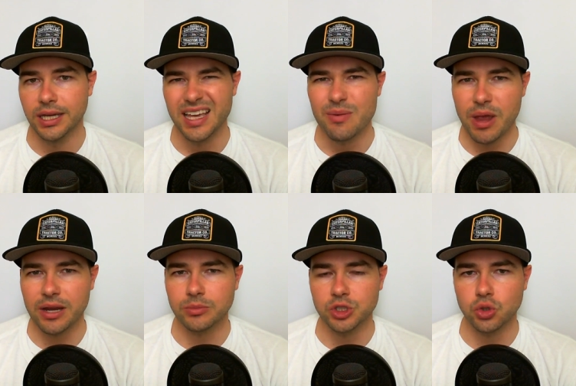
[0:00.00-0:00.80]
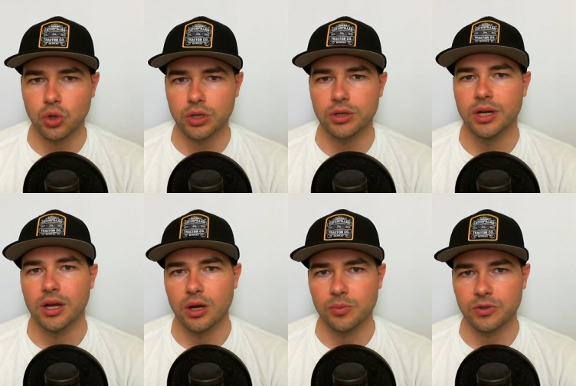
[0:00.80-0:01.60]
Make them shorter,
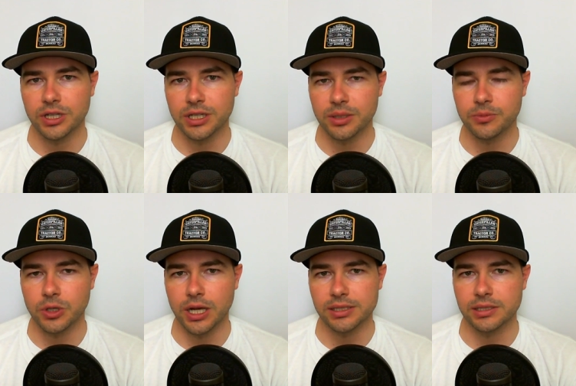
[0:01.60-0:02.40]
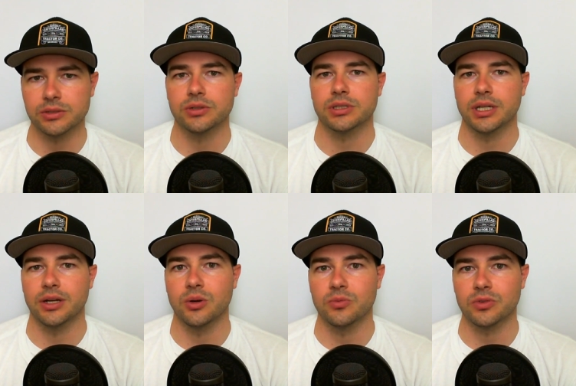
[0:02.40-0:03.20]
hopefully keep your guys' interest, and
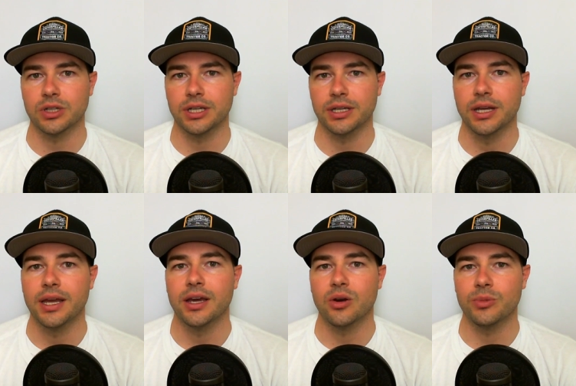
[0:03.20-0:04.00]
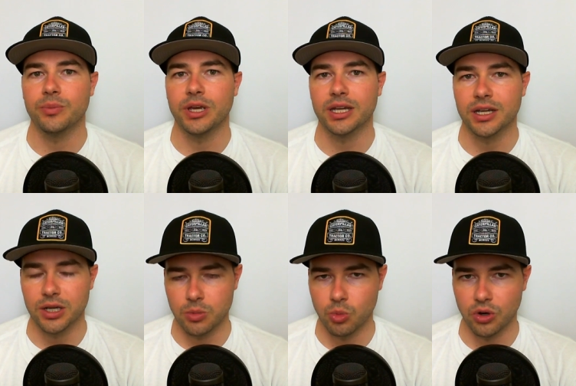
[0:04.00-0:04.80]
hopefully help me make
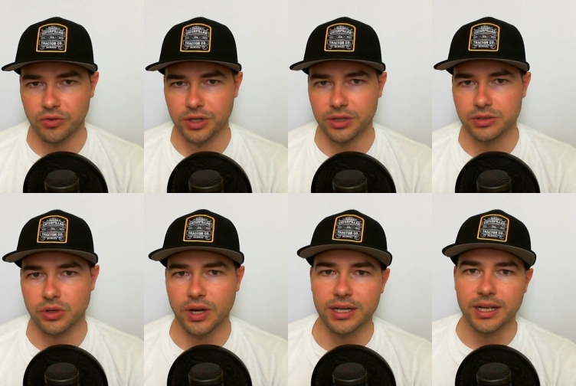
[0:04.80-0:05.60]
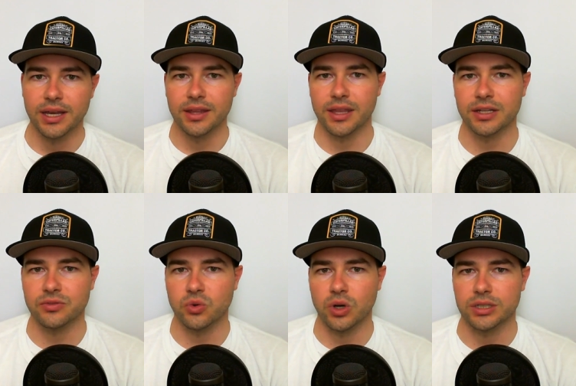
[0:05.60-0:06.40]
more videos. All right? Thanks for
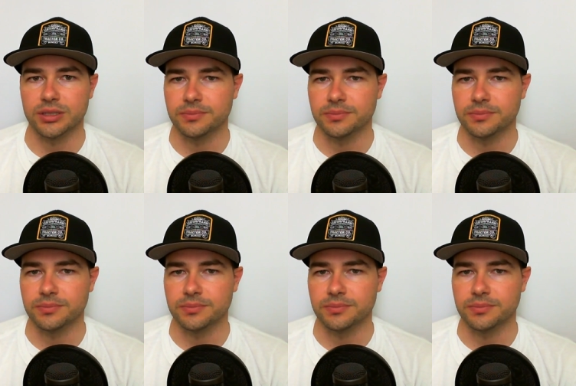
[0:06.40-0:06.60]
watching.